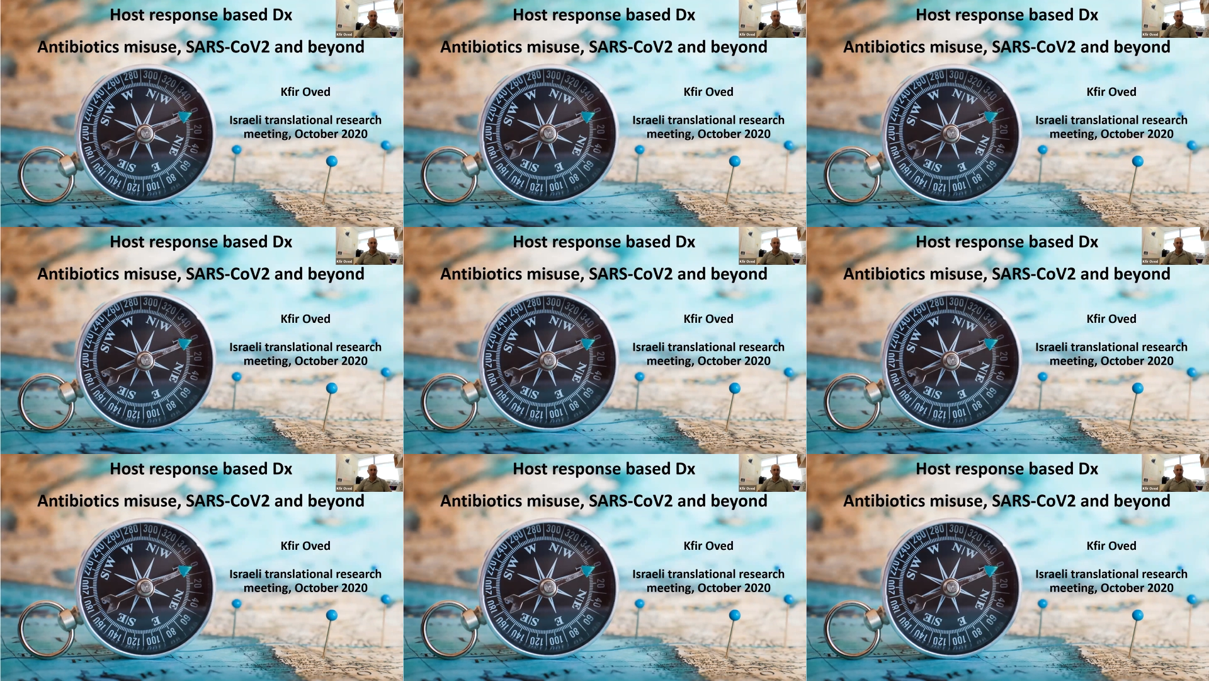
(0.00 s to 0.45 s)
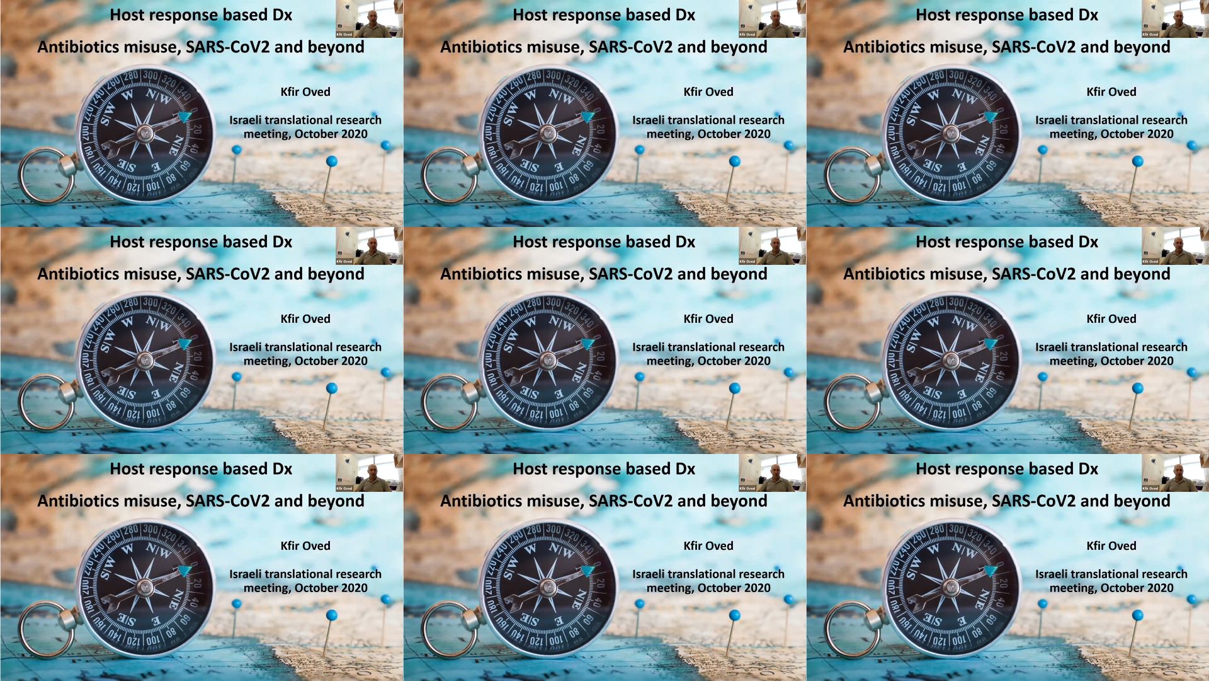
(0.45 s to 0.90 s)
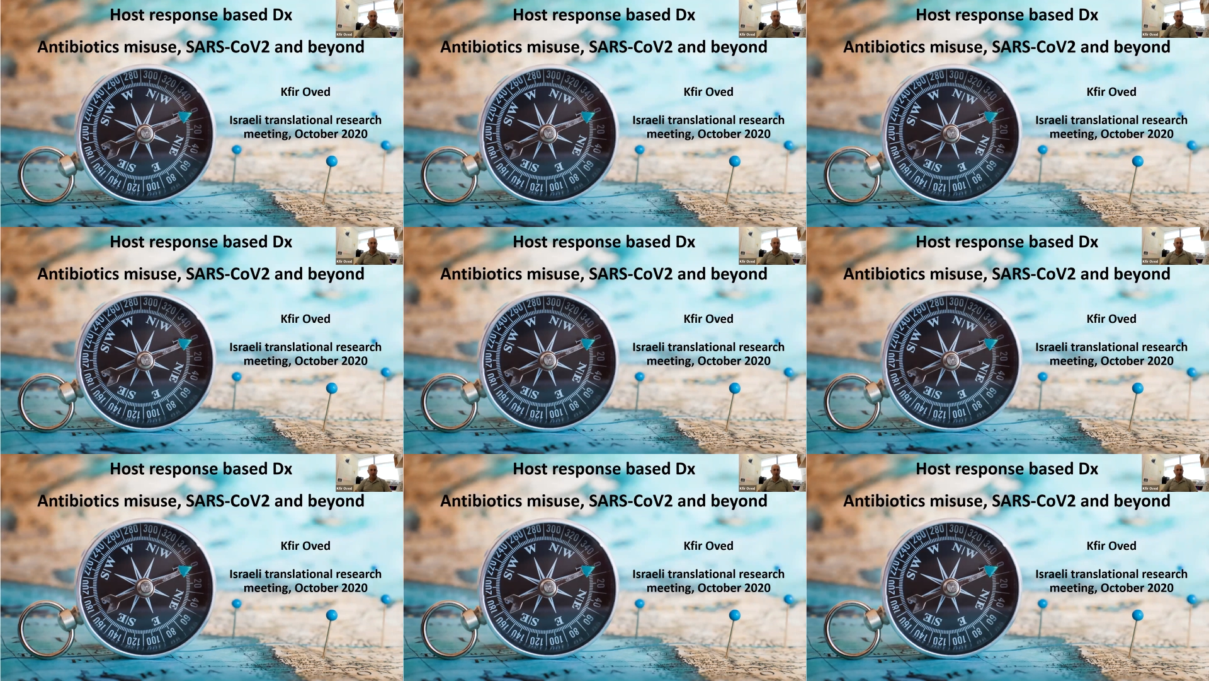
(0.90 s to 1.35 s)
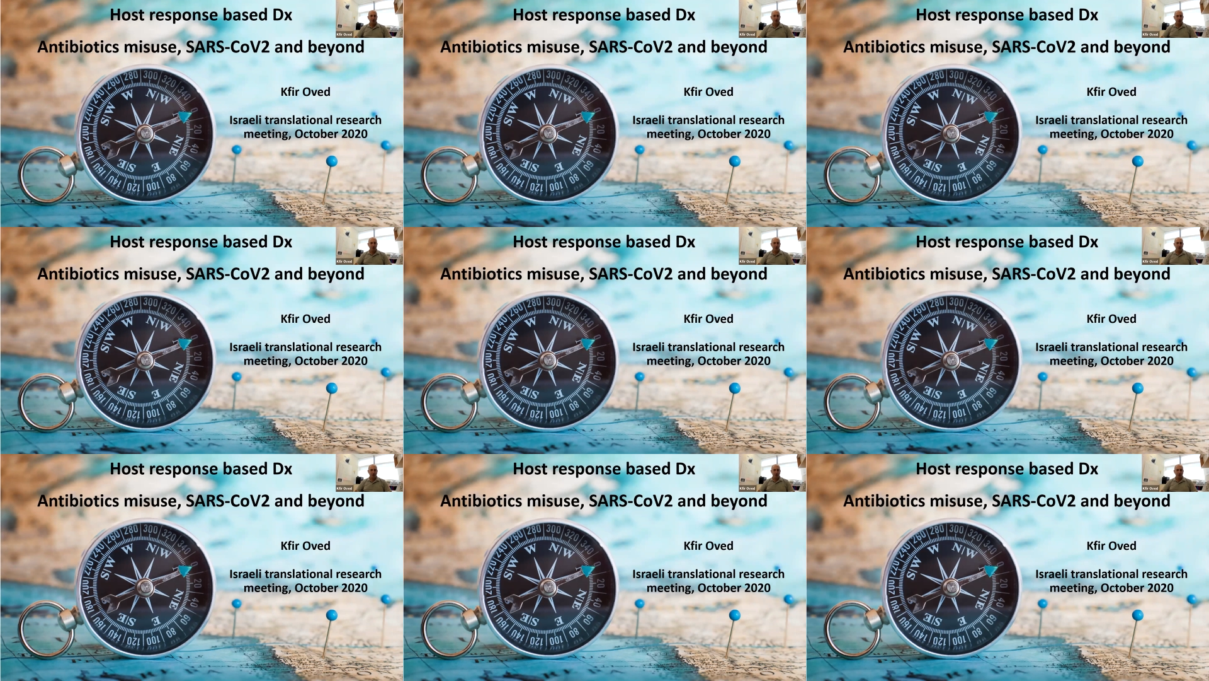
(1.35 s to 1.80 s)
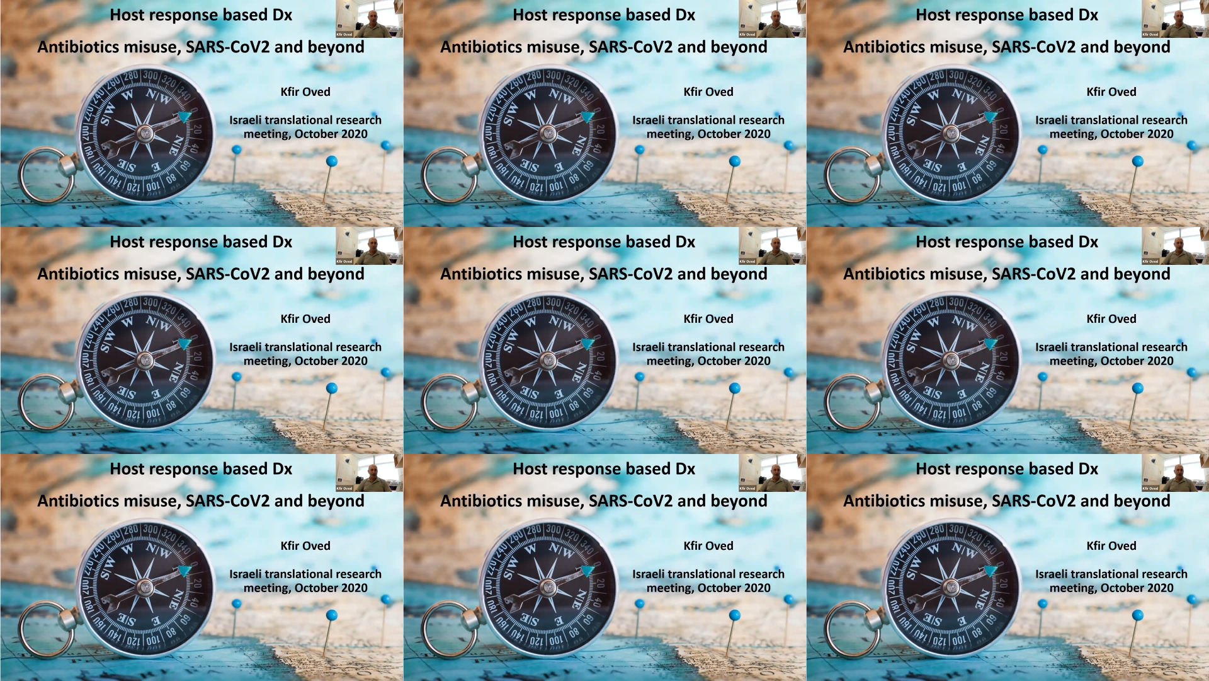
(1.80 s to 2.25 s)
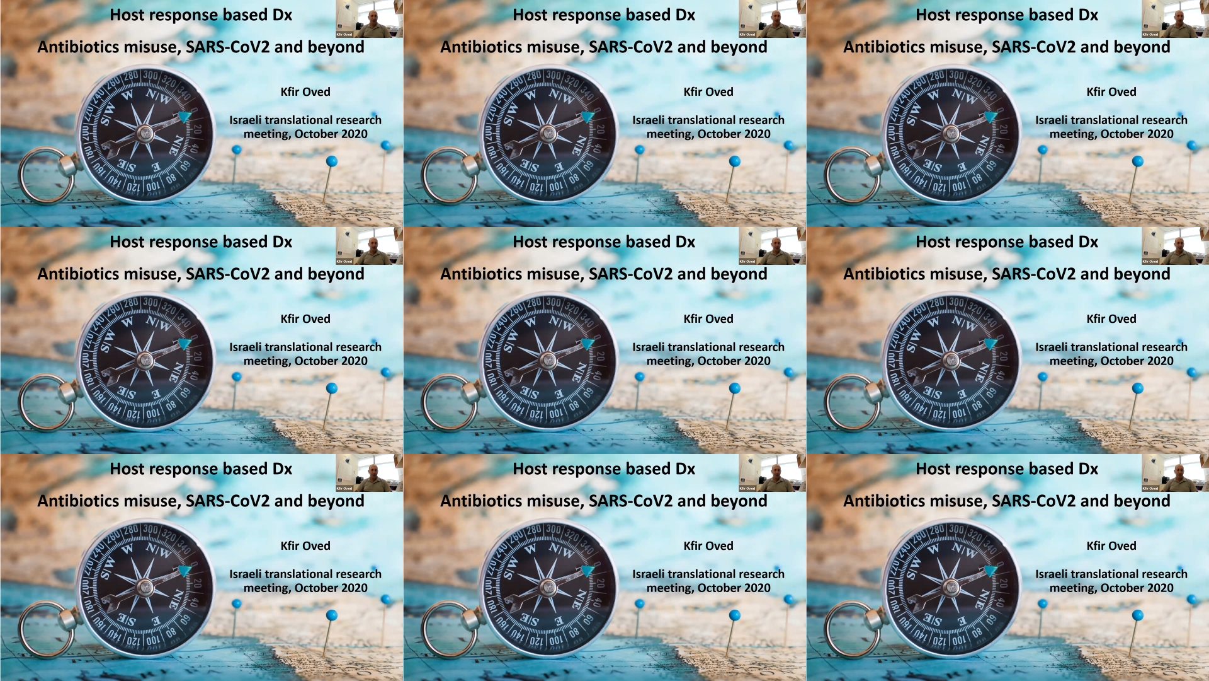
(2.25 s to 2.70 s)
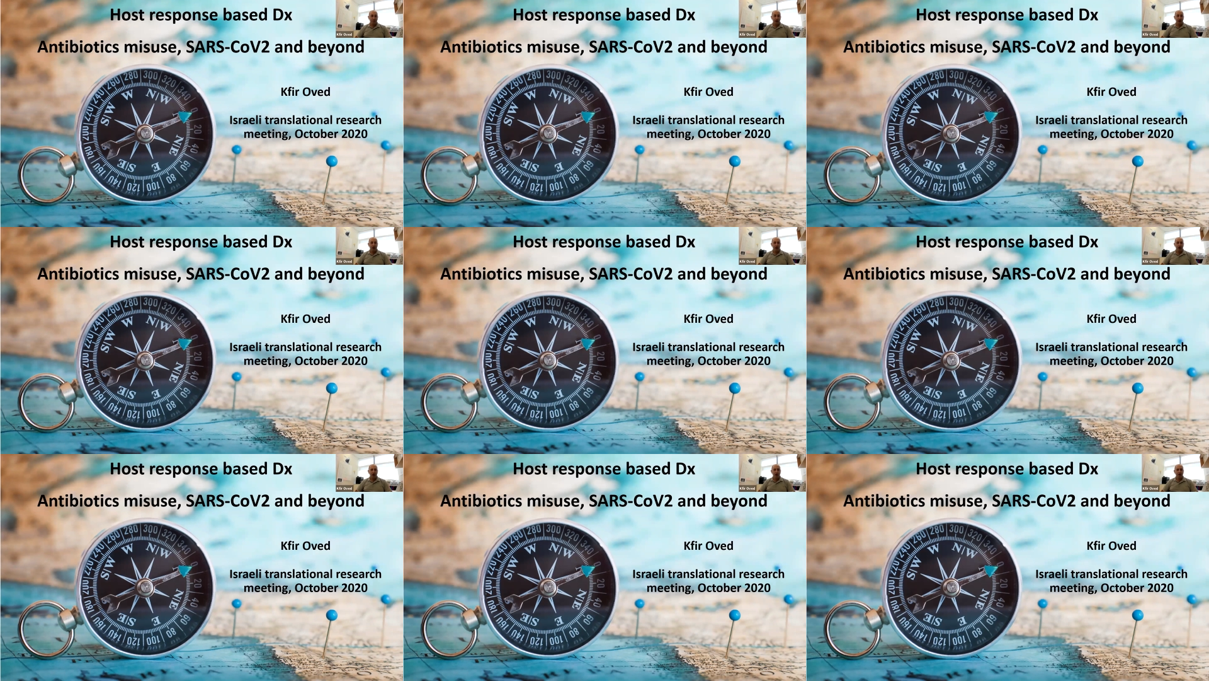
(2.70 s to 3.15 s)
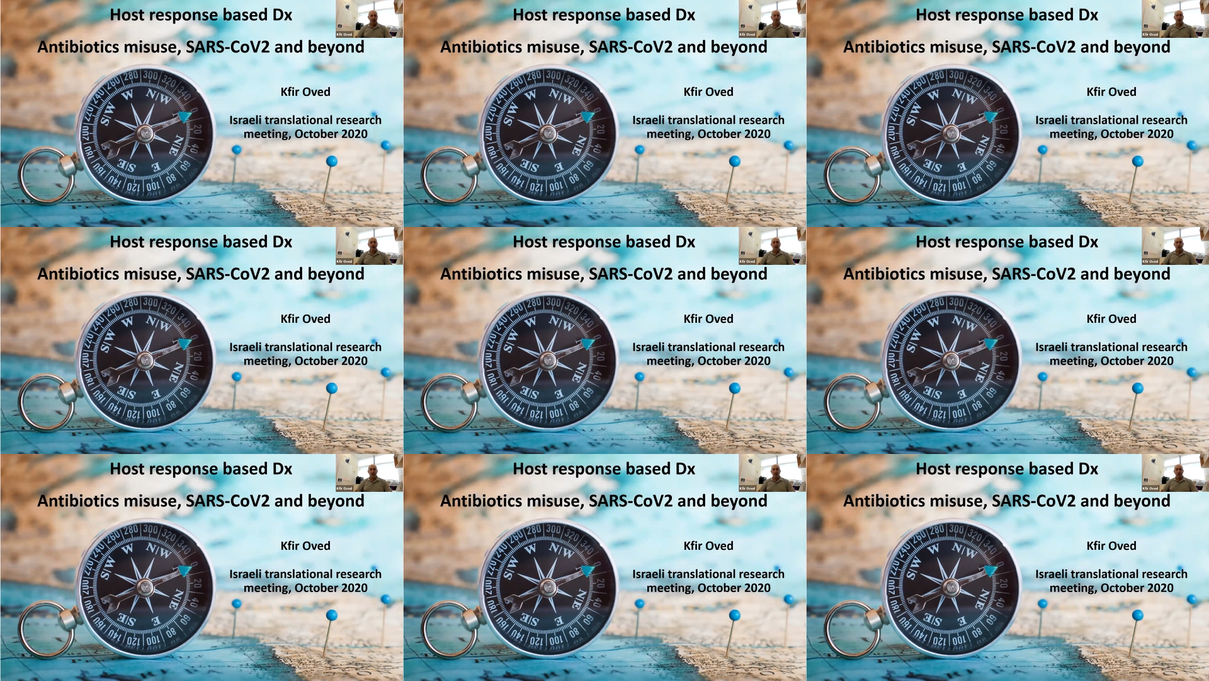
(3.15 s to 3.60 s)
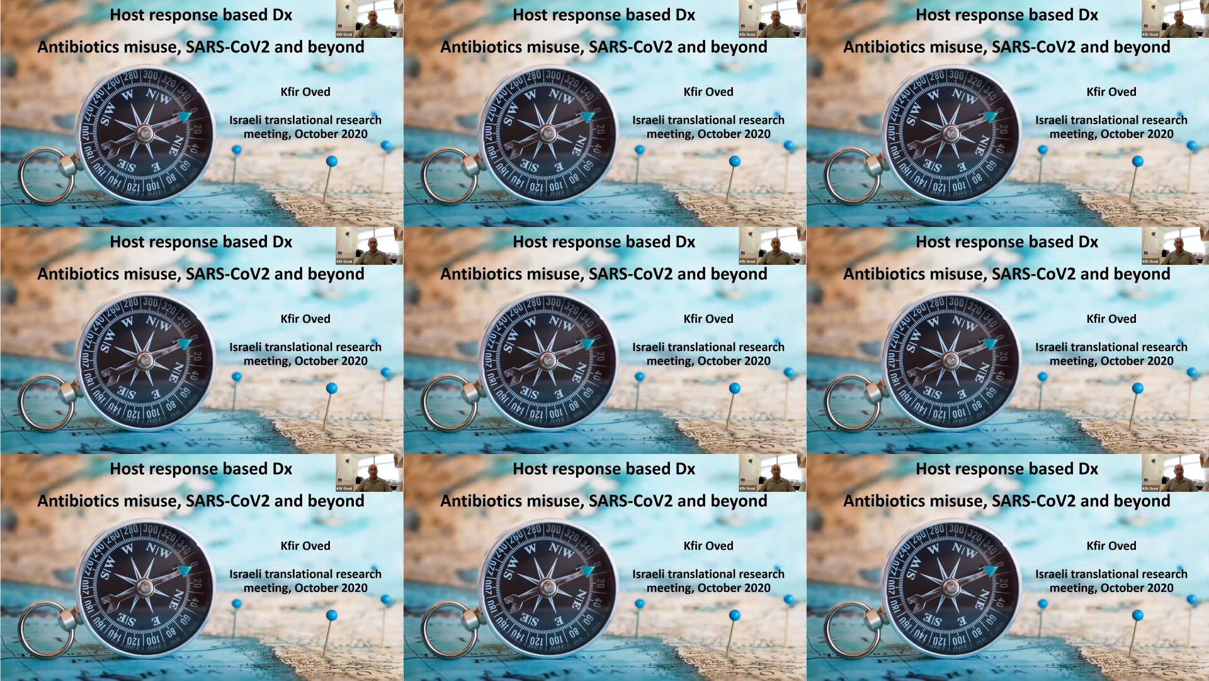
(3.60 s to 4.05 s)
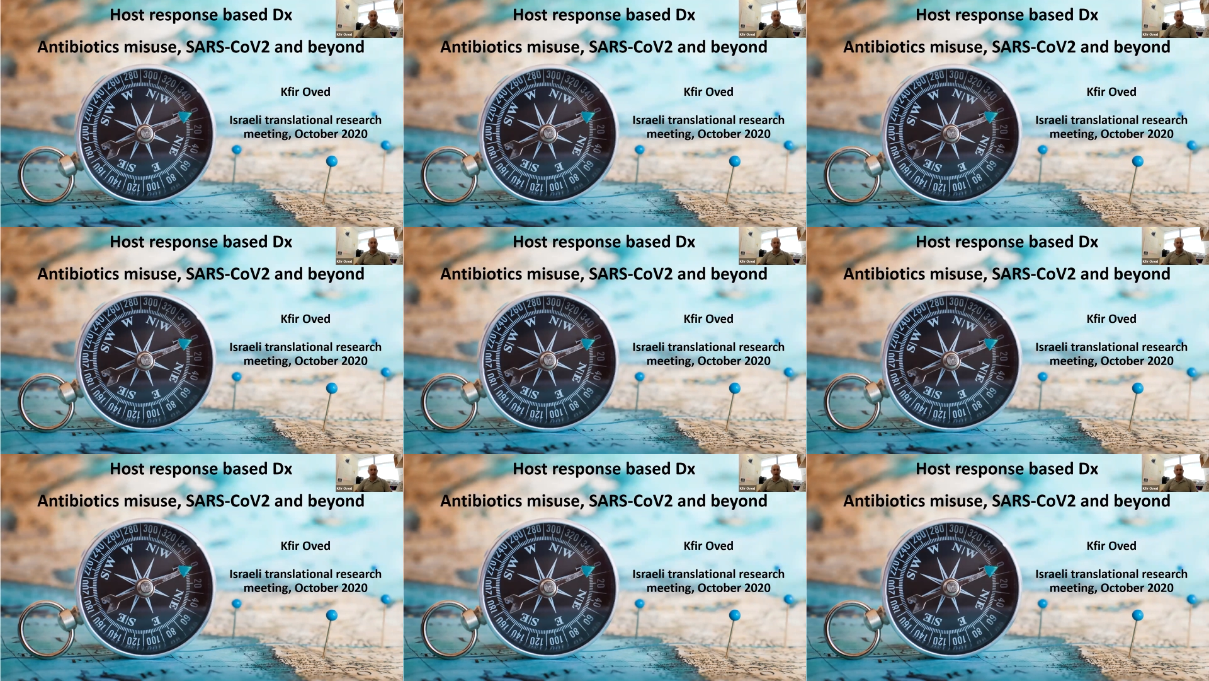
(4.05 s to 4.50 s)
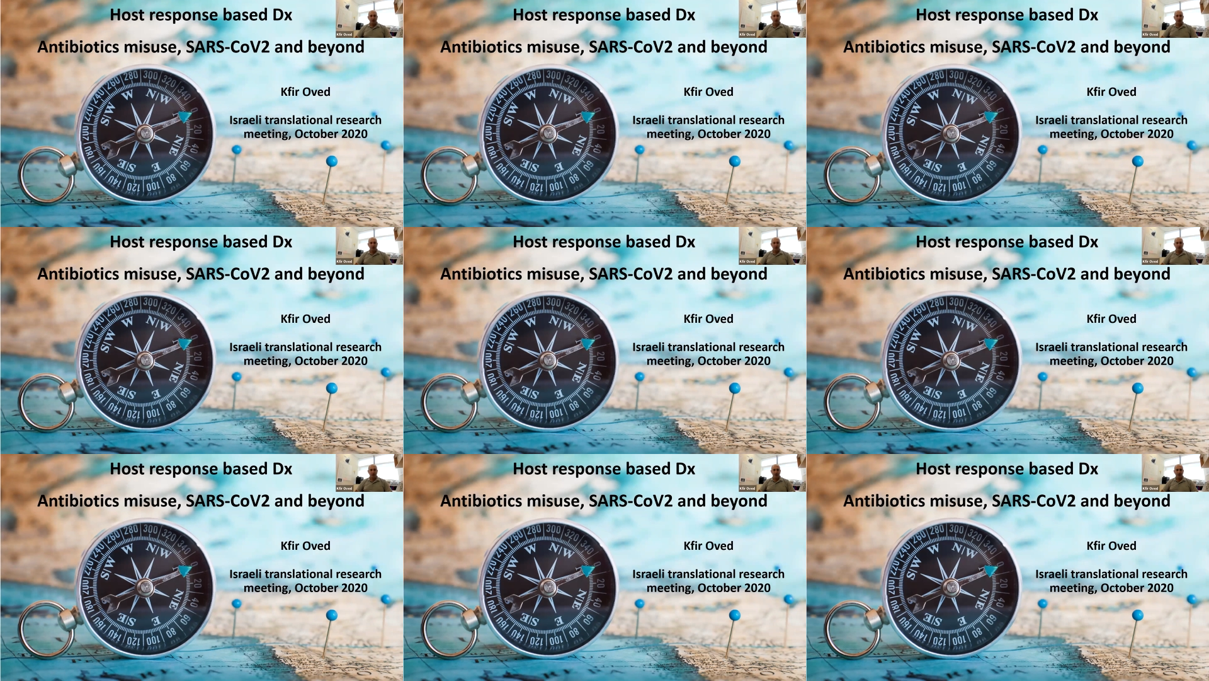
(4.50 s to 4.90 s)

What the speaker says: No face is visible, so there are no lips to read.